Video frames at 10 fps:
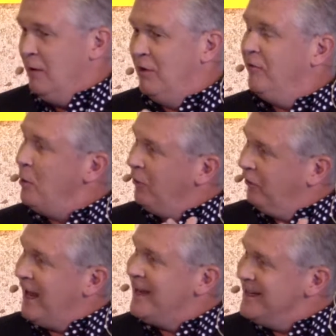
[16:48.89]
But if we were
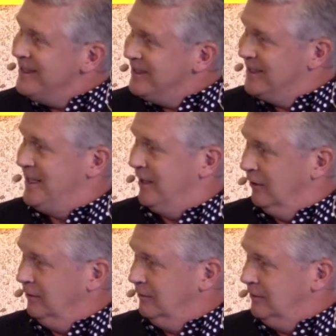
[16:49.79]
standing
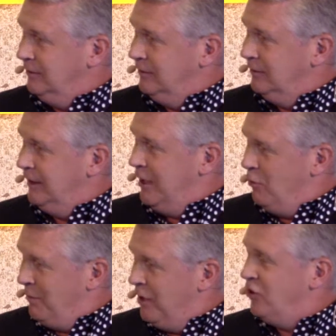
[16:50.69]
still, it
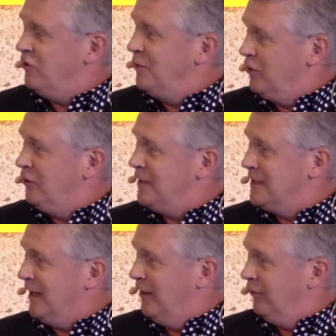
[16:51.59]
would be legitimate to
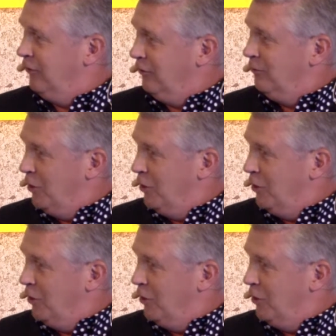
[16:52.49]
criticize us.